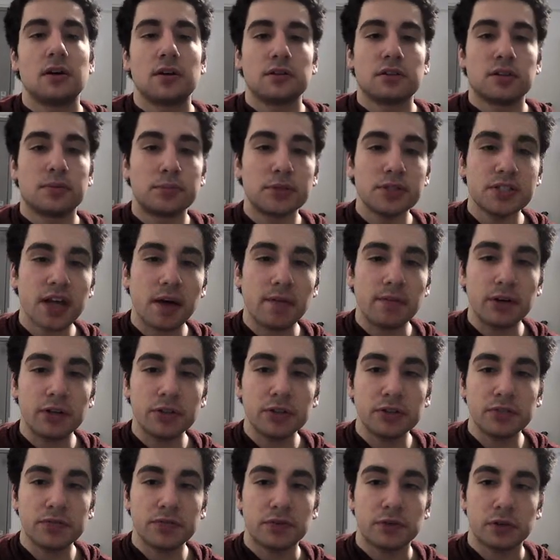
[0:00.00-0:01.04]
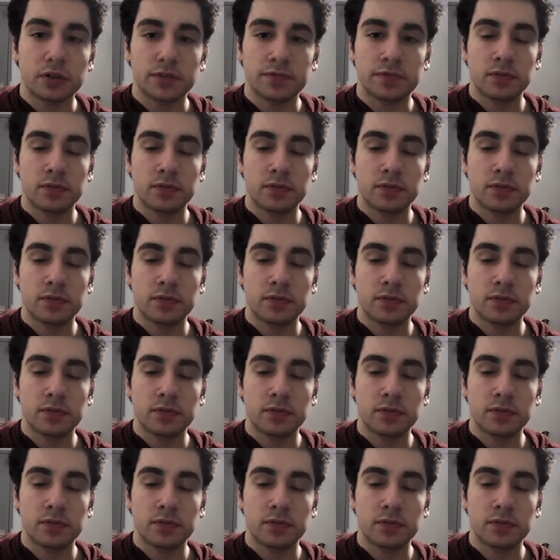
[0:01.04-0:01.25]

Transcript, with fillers: Number 704,